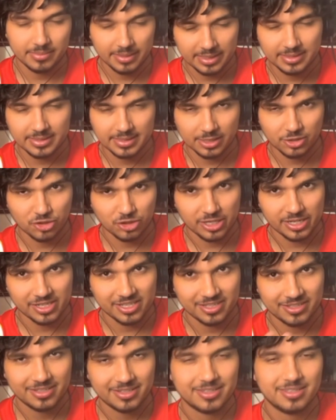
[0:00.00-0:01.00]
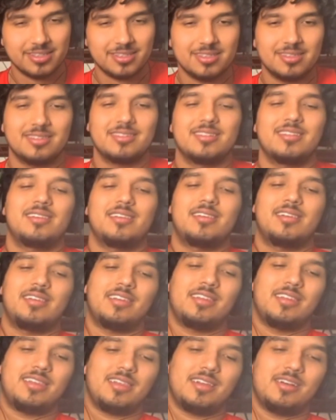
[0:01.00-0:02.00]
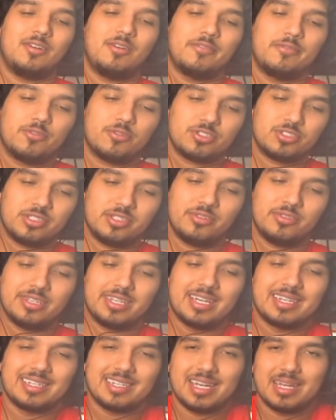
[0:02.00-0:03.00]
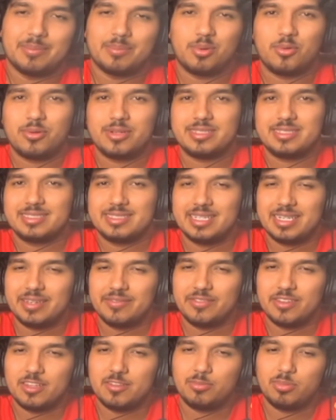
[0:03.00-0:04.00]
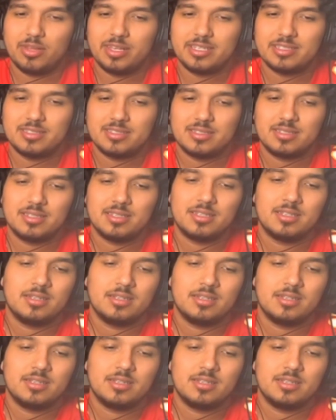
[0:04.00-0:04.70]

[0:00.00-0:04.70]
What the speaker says: it's Section 80. Unfortunately, only got 9 points, getting 5th place,